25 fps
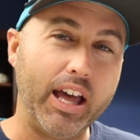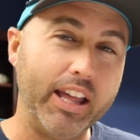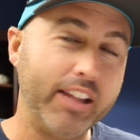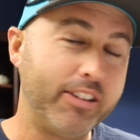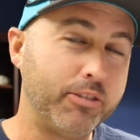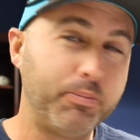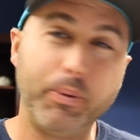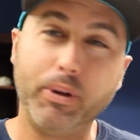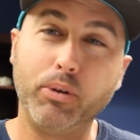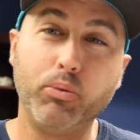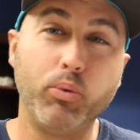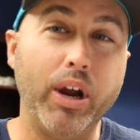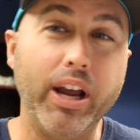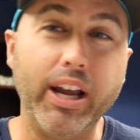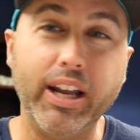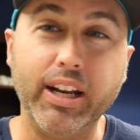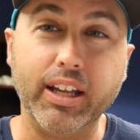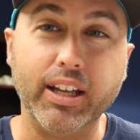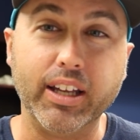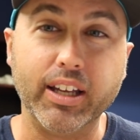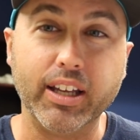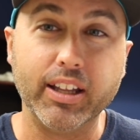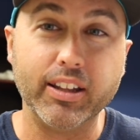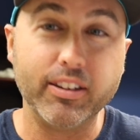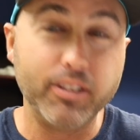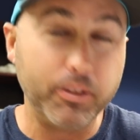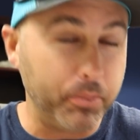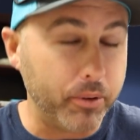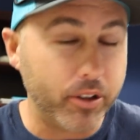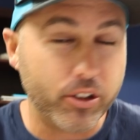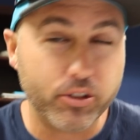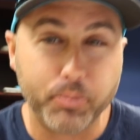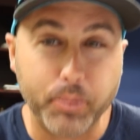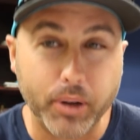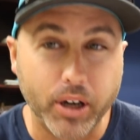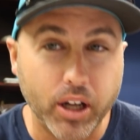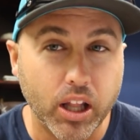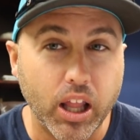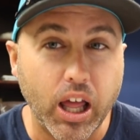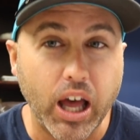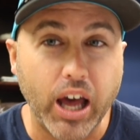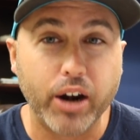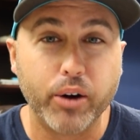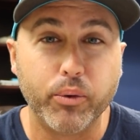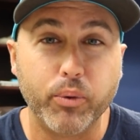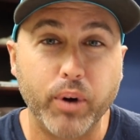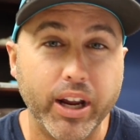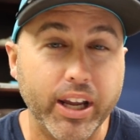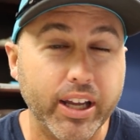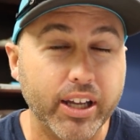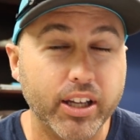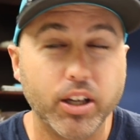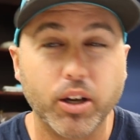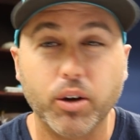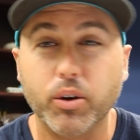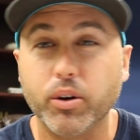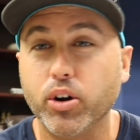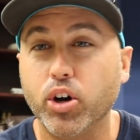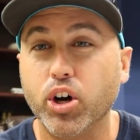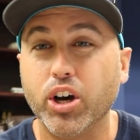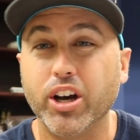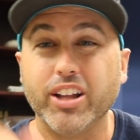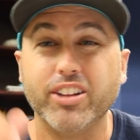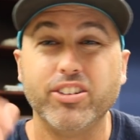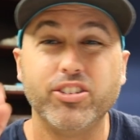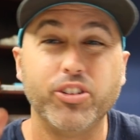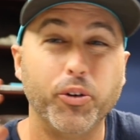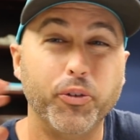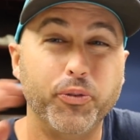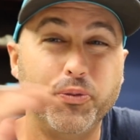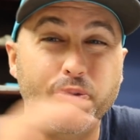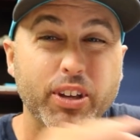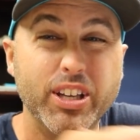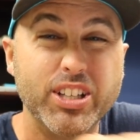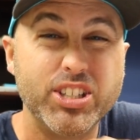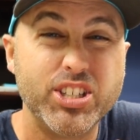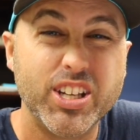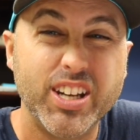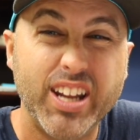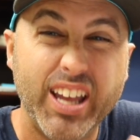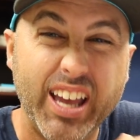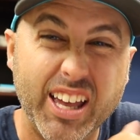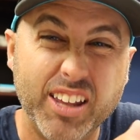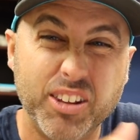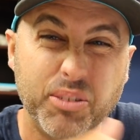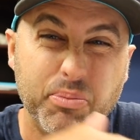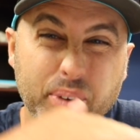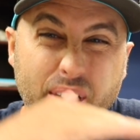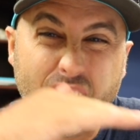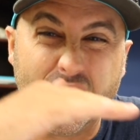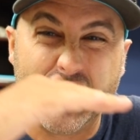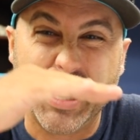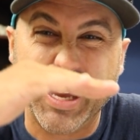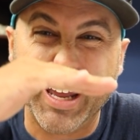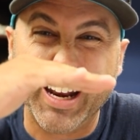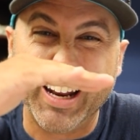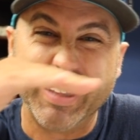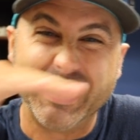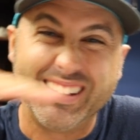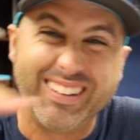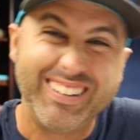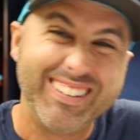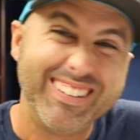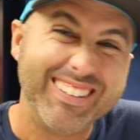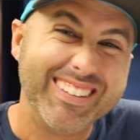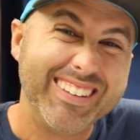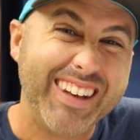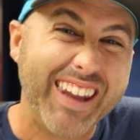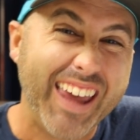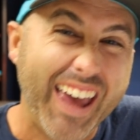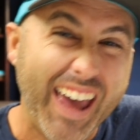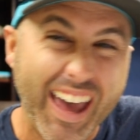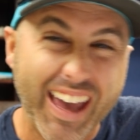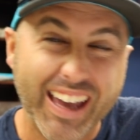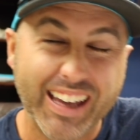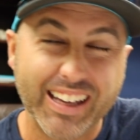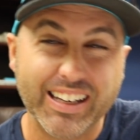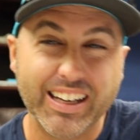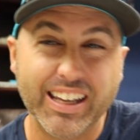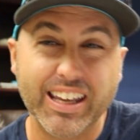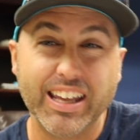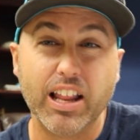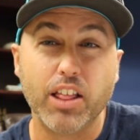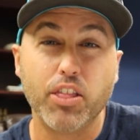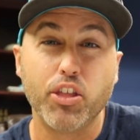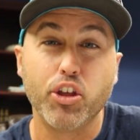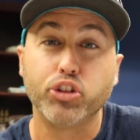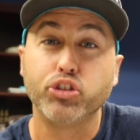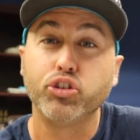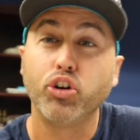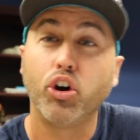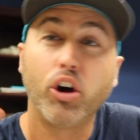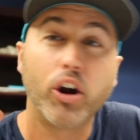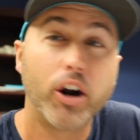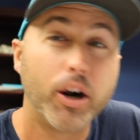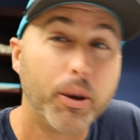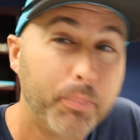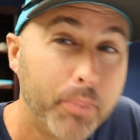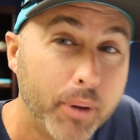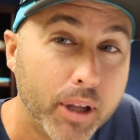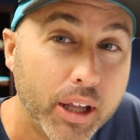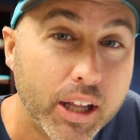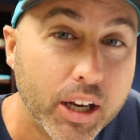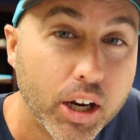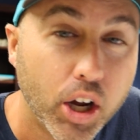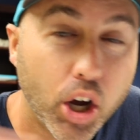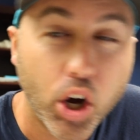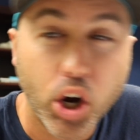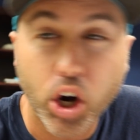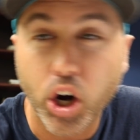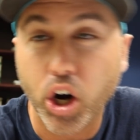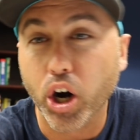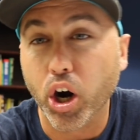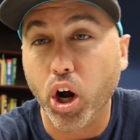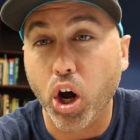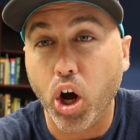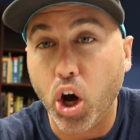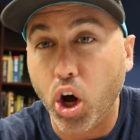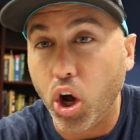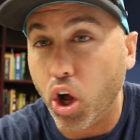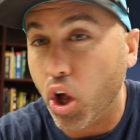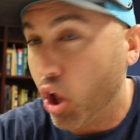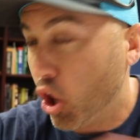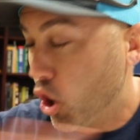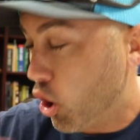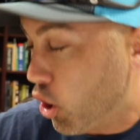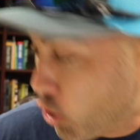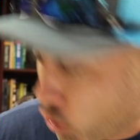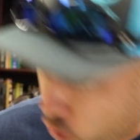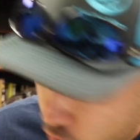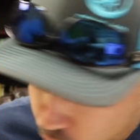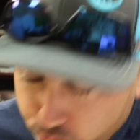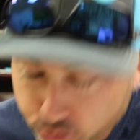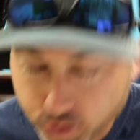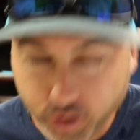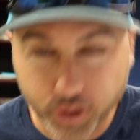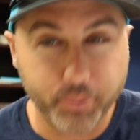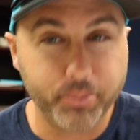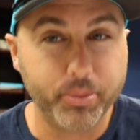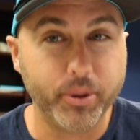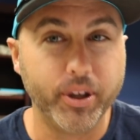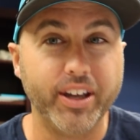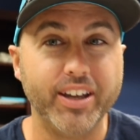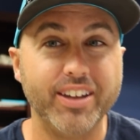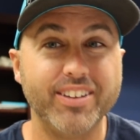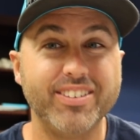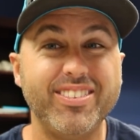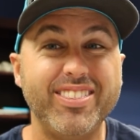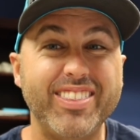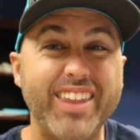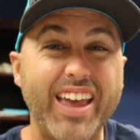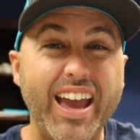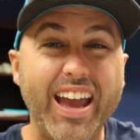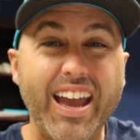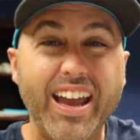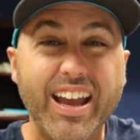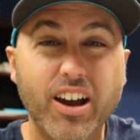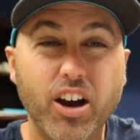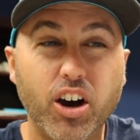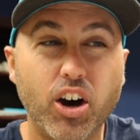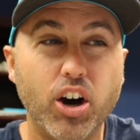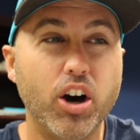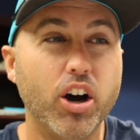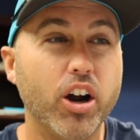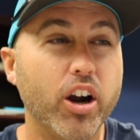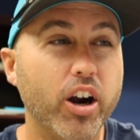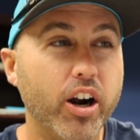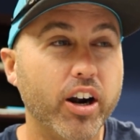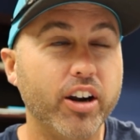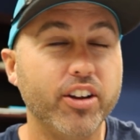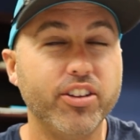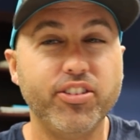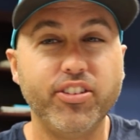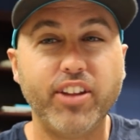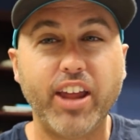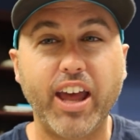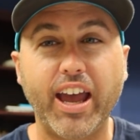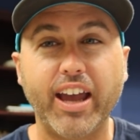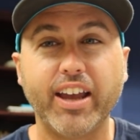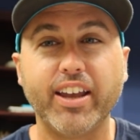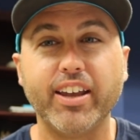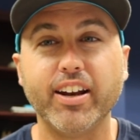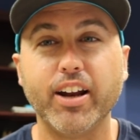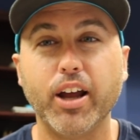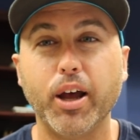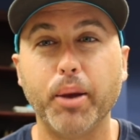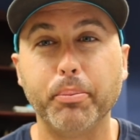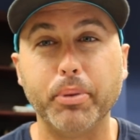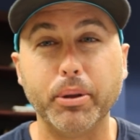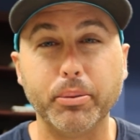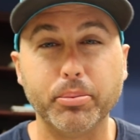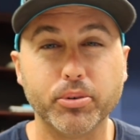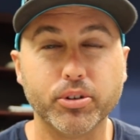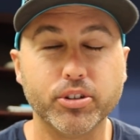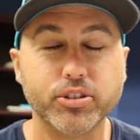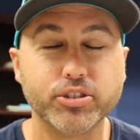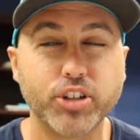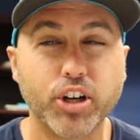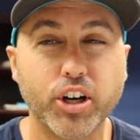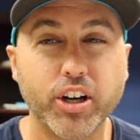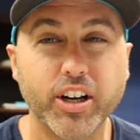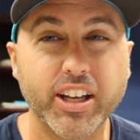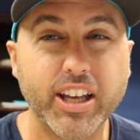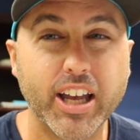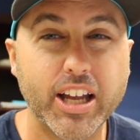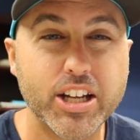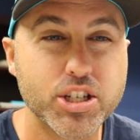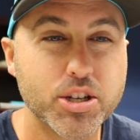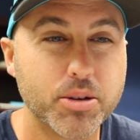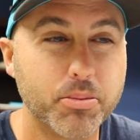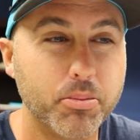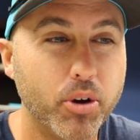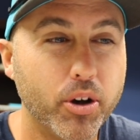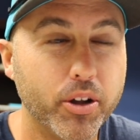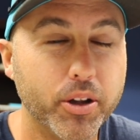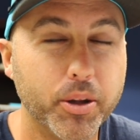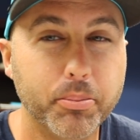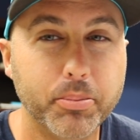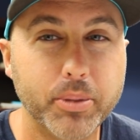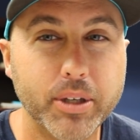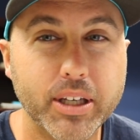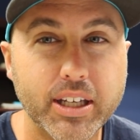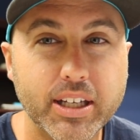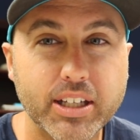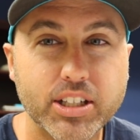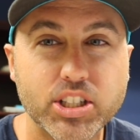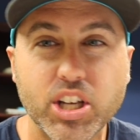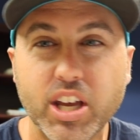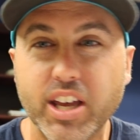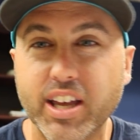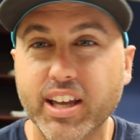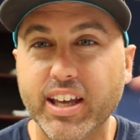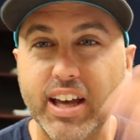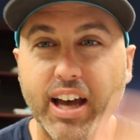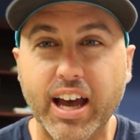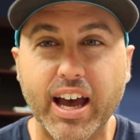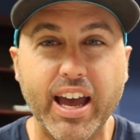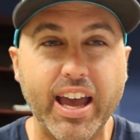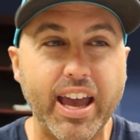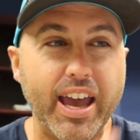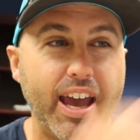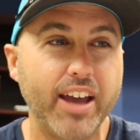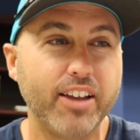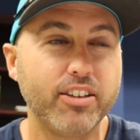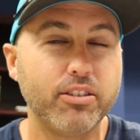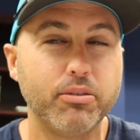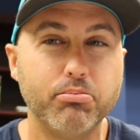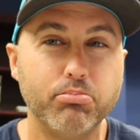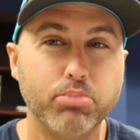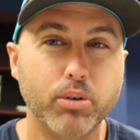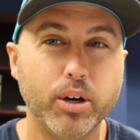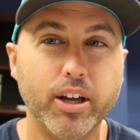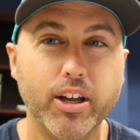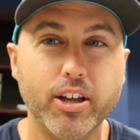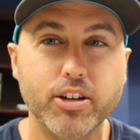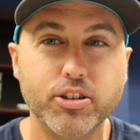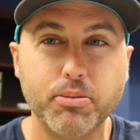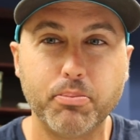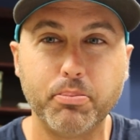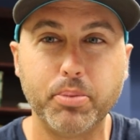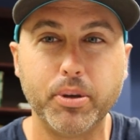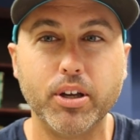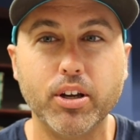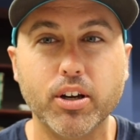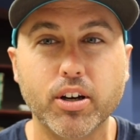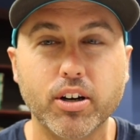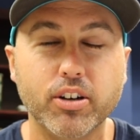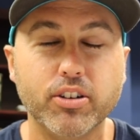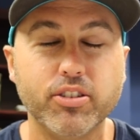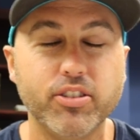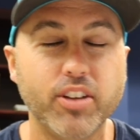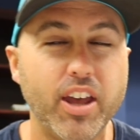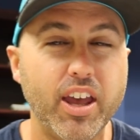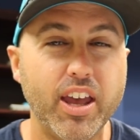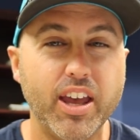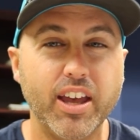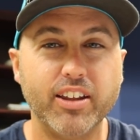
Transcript: It's been raining. There's been a lot of rain going on, so fishing has been kind of stagnant. The tarpon are all over the place. They are stacking up. People are starting to catch them on the beach, kayaks, bridge, piers.